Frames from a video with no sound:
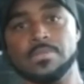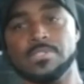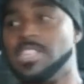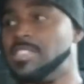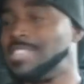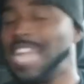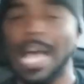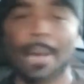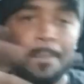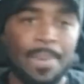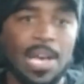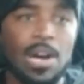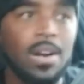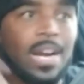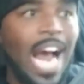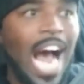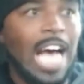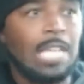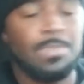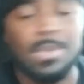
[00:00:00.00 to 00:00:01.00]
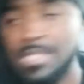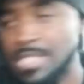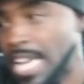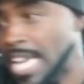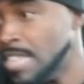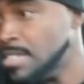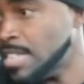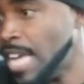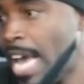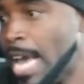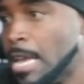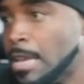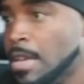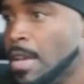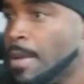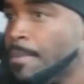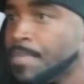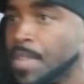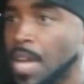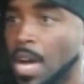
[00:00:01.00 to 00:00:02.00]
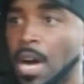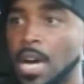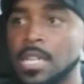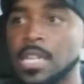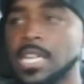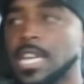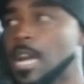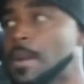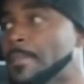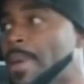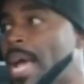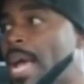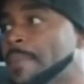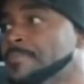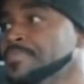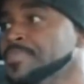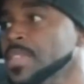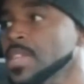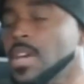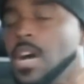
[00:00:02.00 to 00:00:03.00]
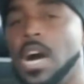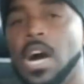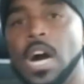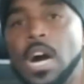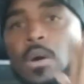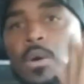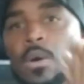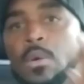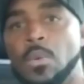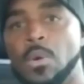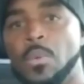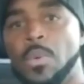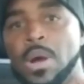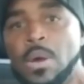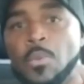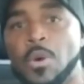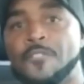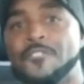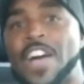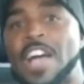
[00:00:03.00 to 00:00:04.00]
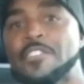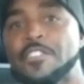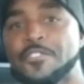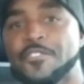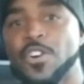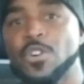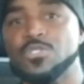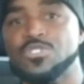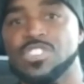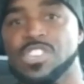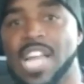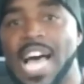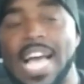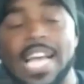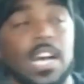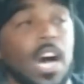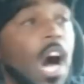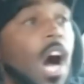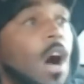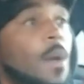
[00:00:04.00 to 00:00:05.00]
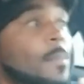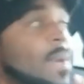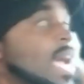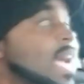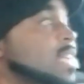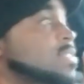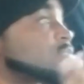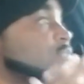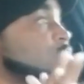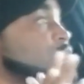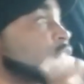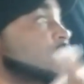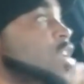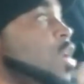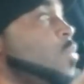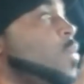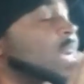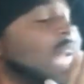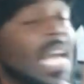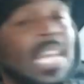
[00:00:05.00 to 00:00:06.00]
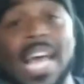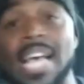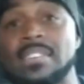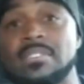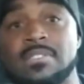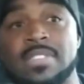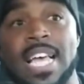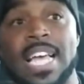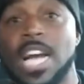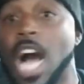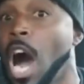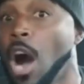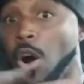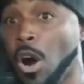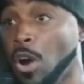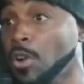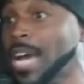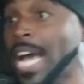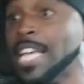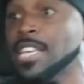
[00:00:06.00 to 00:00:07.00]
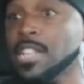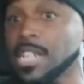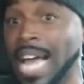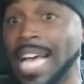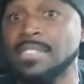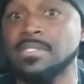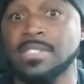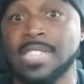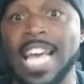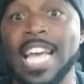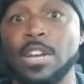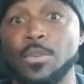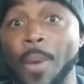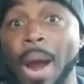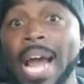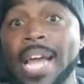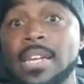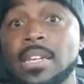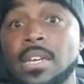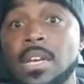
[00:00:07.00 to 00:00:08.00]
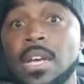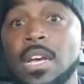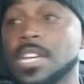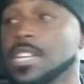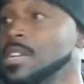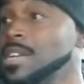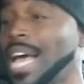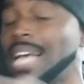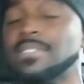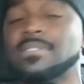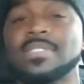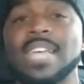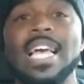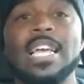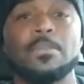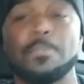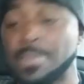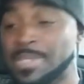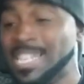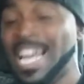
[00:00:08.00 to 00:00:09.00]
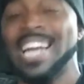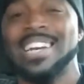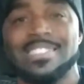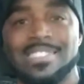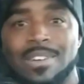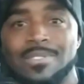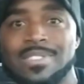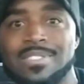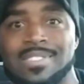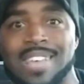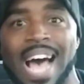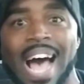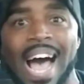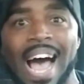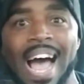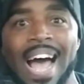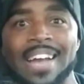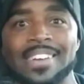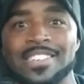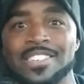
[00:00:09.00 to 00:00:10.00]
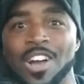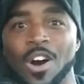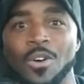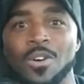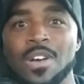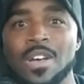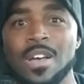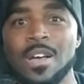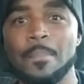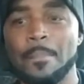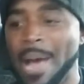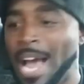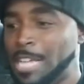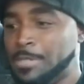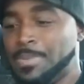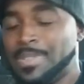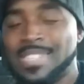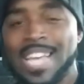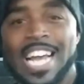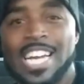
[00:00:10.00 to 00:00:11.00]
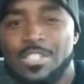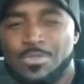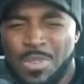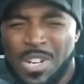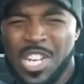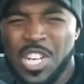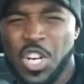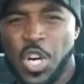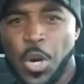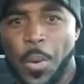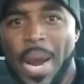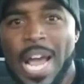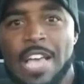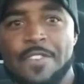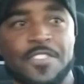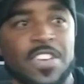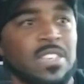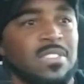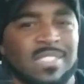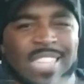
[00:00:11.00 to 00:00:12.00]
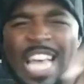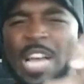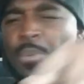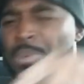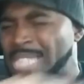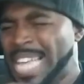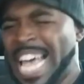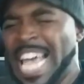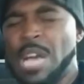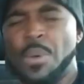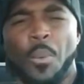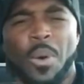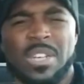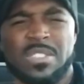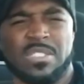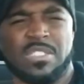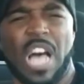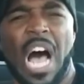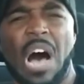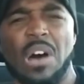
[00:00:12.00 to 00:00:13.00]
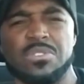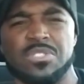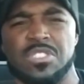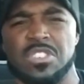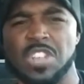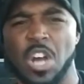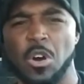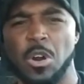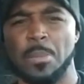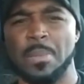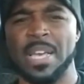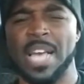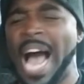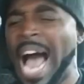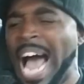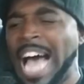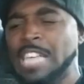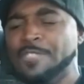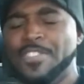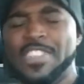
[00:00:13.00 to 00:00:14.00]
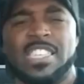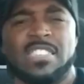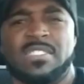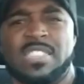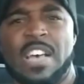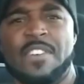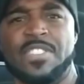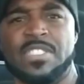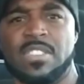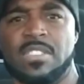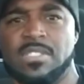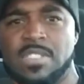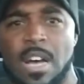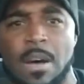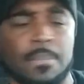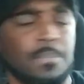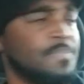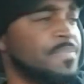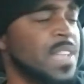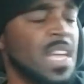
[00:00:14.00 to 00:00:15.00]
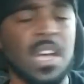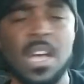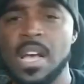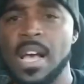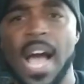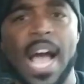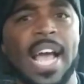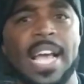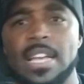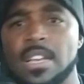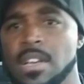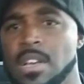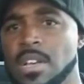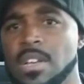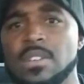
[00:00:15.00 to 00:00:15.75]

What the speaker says: Just like Bill Cosby said, he said, hey, look here, man. What favorite food you like? Oh, man, shoot. You know what? I like steak. Oh, okay. You like steak, right? You like steak. Potatoes on the side, you know, mashed potatoes with a little gravy. Steak with the A1 sauce, you know what I mean? High 57s or something. Hey,